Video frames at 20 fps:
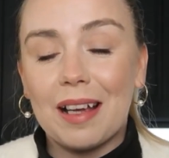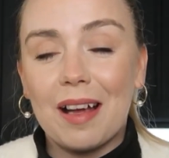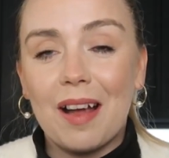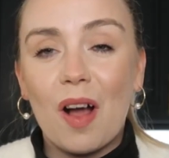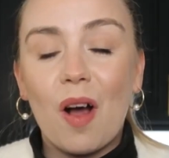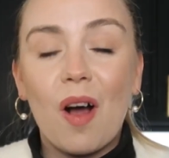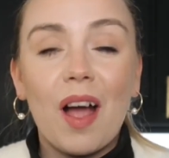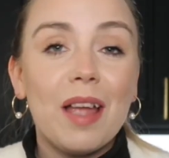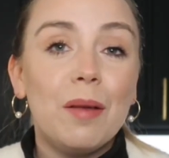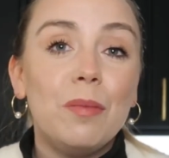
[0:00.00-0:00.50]

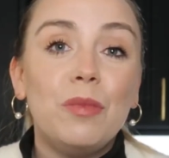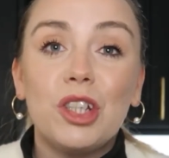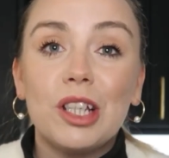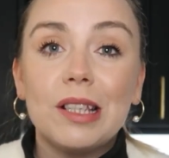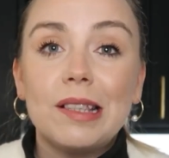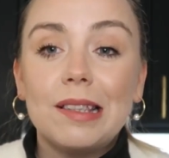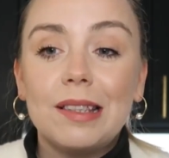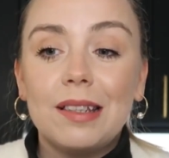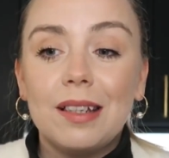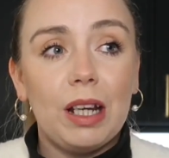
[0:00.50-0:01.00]
I am
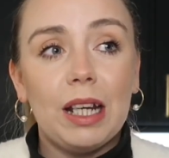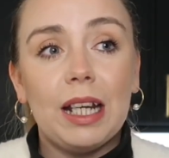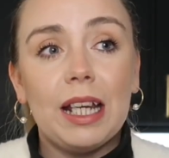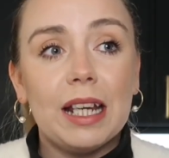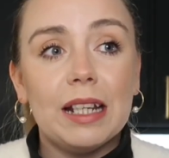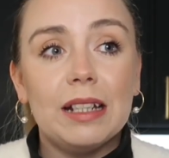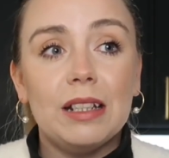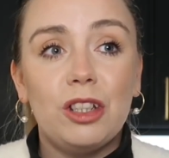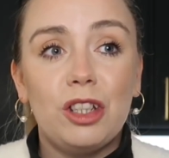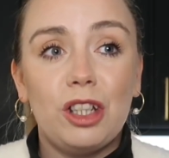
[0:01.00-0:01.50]
just
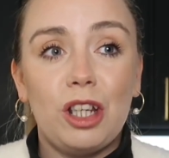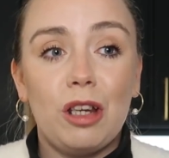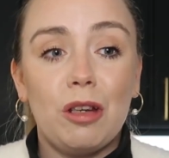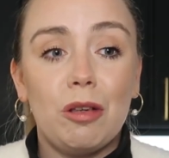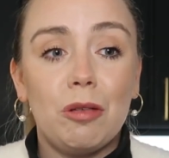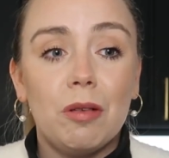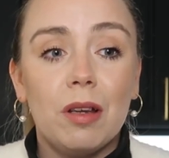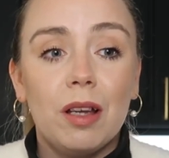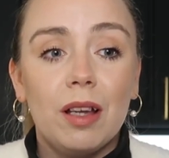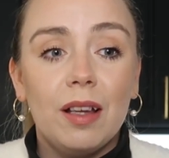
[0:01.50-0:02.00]
really
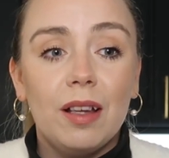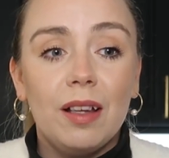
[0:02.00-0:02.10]
into,